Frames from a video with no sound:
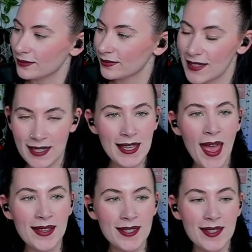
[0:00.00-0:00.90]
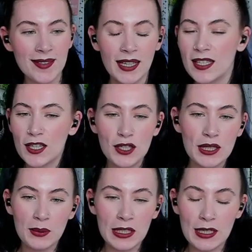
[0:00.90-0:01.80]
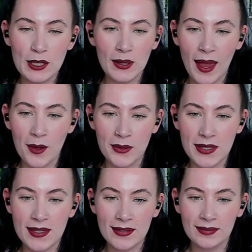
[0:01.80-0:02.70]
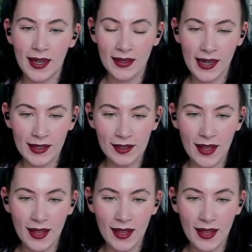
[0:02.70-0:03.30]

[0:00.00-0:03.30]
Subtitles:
Success. That's actually a really cute house. I like it a